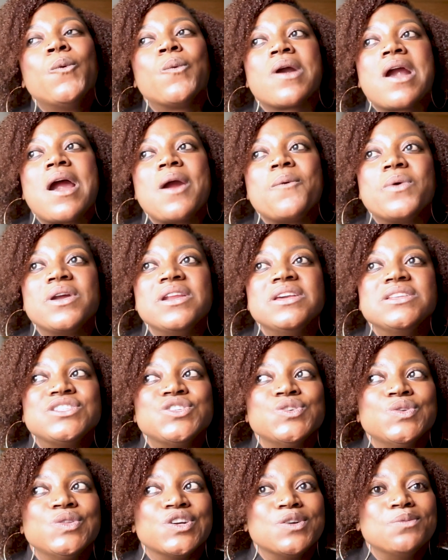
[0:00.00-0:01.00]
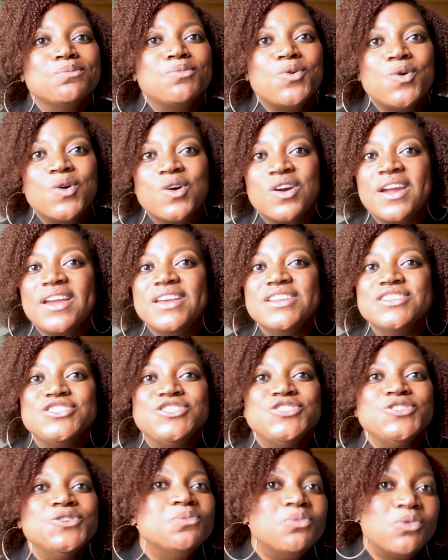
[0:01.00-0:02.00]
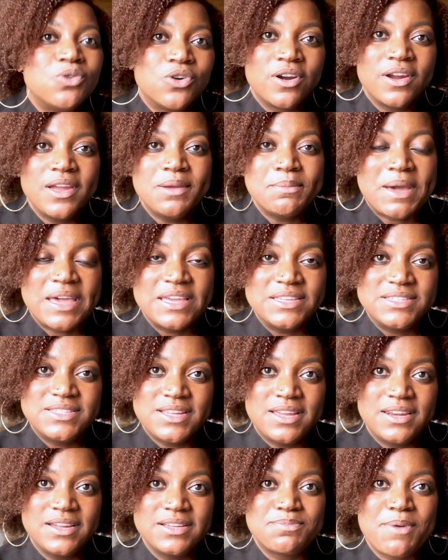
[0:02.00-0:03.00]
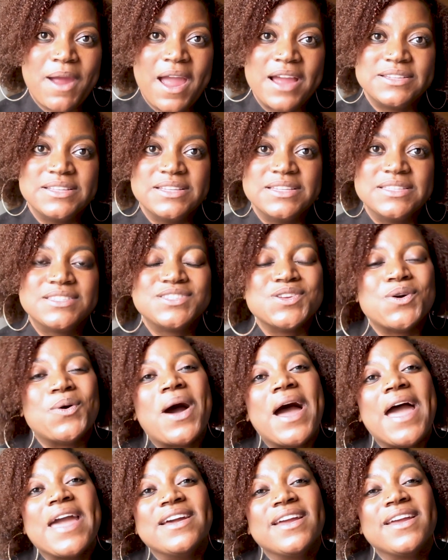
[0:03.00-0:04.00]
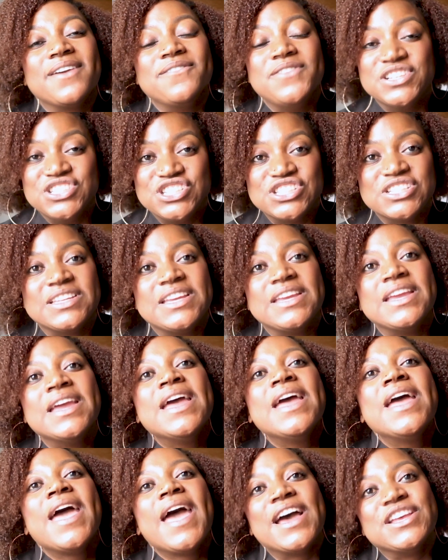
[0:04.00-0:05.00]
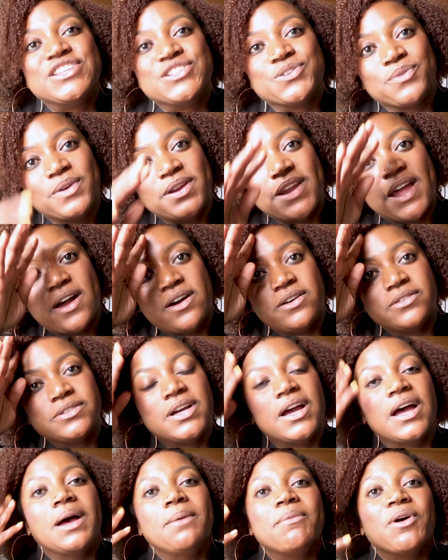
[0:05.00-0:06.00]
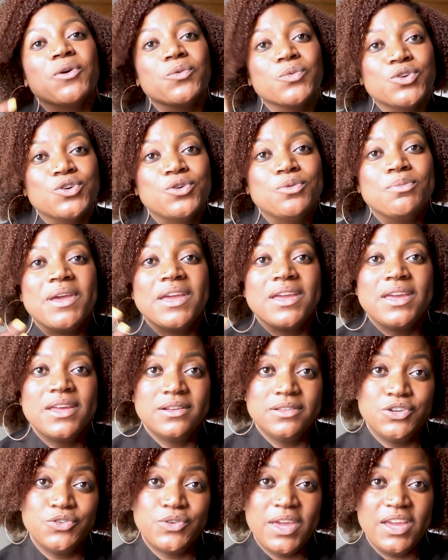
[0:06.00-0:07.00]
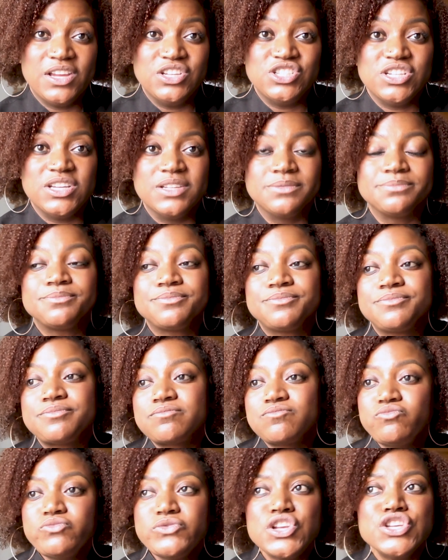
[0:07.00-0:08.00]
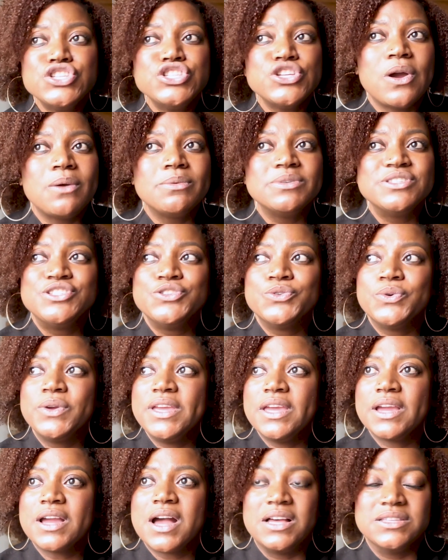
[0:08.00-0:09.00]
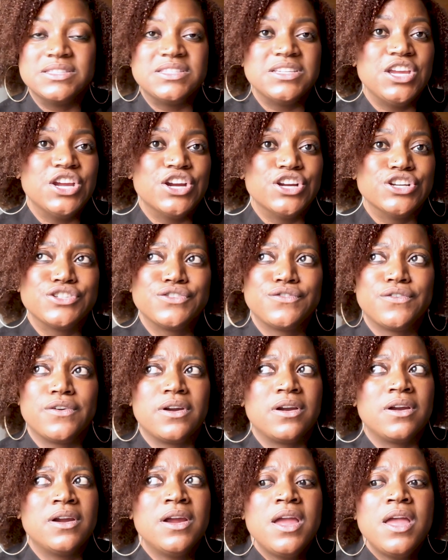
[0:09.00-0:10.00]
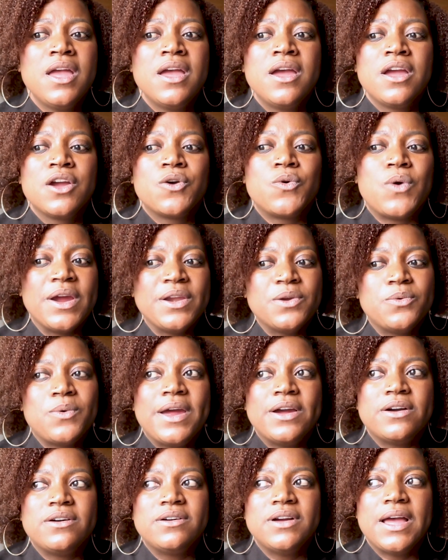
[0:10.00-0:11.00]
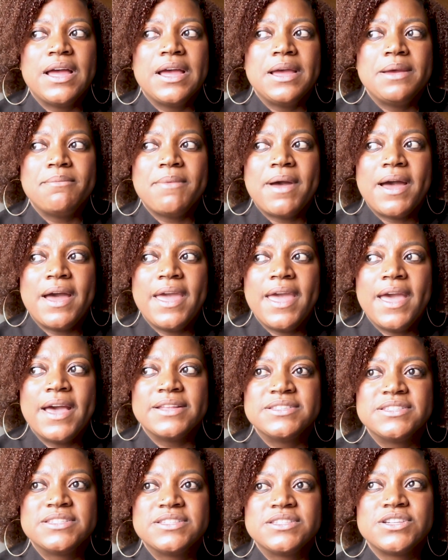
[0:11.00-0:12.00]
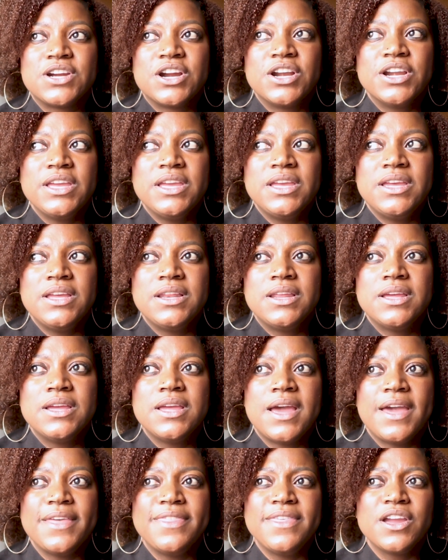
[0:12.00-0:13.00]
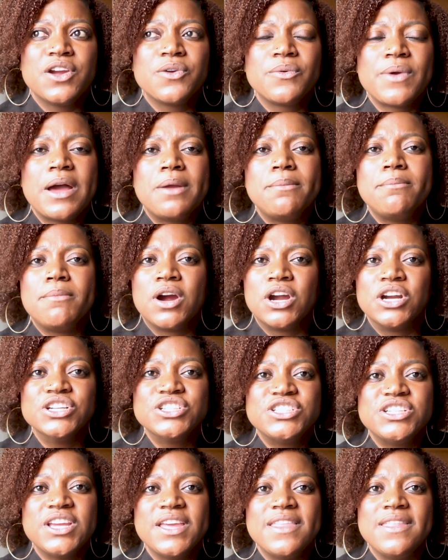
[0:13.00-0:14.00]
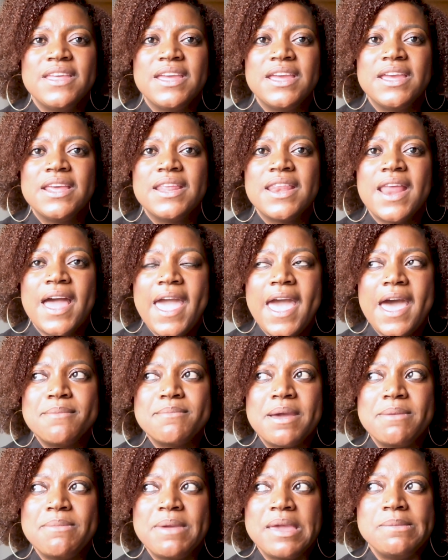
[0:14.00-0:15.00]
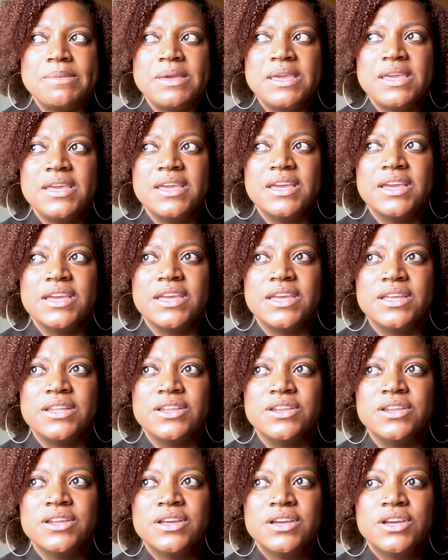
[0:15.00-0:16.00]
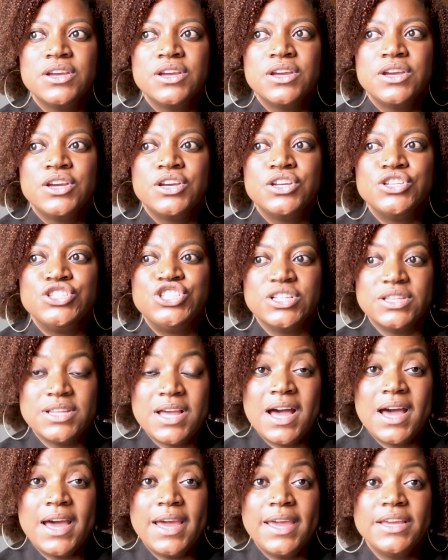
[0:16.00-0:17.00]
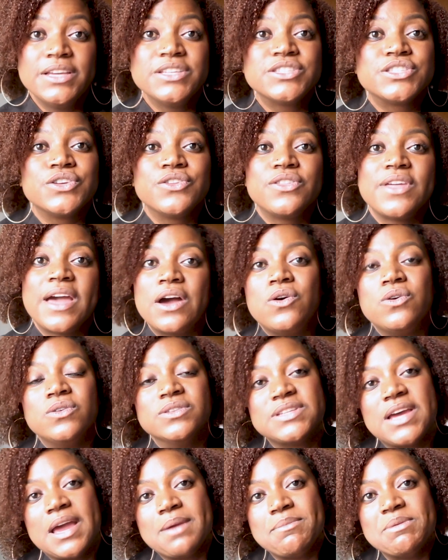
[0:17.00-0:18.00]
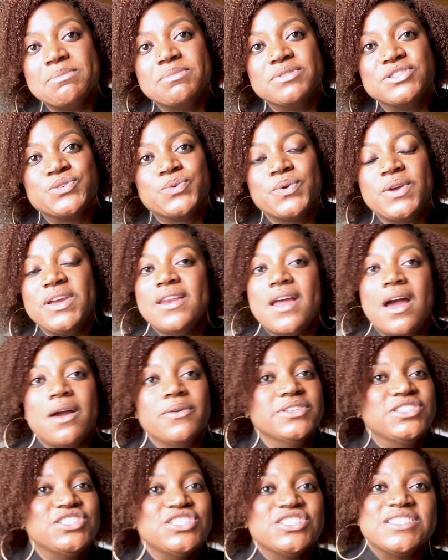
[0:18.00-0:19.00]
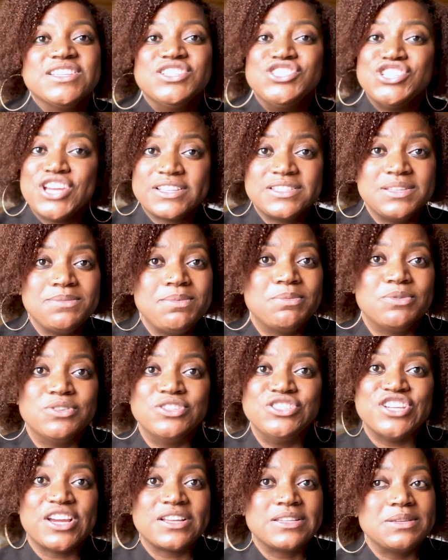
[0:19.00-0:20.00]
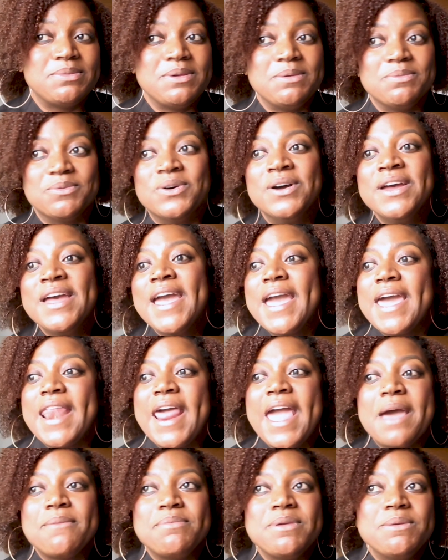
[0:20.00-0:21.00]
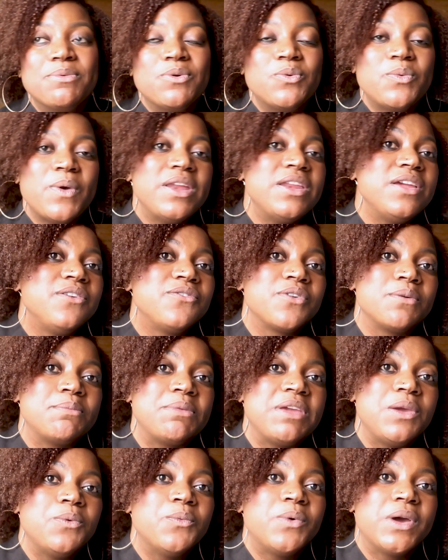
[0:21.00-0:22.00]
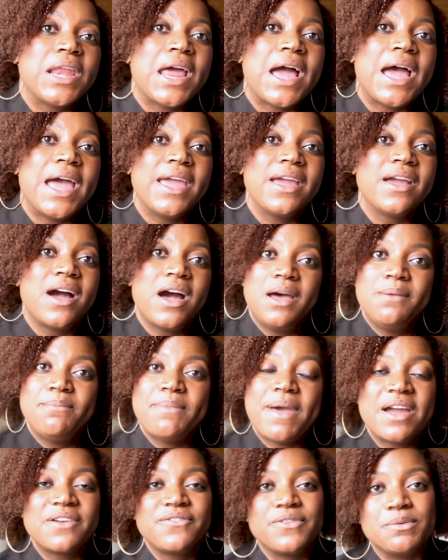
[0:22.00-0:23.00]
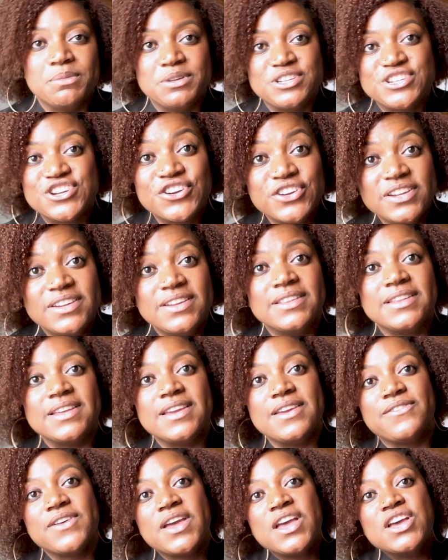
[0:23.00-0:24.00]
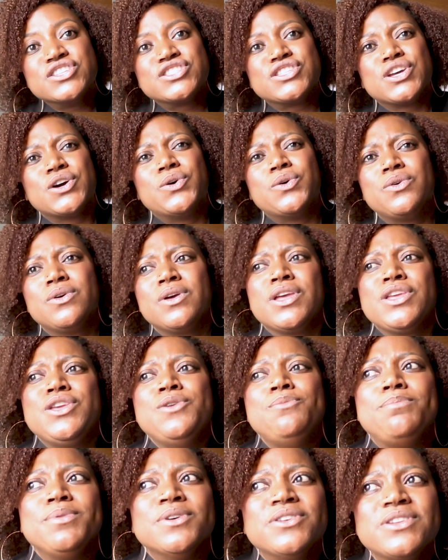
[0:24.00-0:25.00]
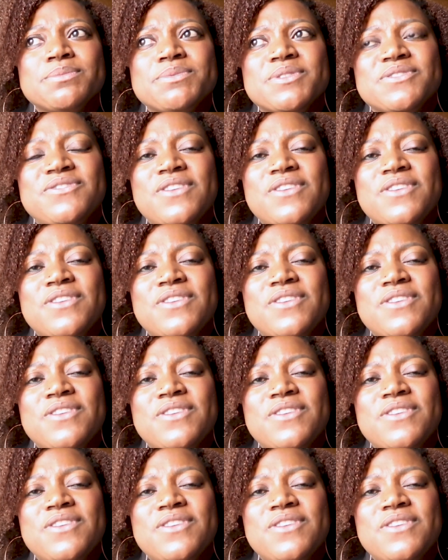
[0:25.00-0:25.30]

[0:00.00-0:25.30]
where I wanted to learn more and do more in my aesthetics practice. So I eventually had to rent out a room and get a location. So I was doing it concierge for quite a while. I had started, I think, around March, and then I had my baby in July. So that whole time in between, I was just injecting people. And I had people waiting for me when I got back from maternity leave. So you build up the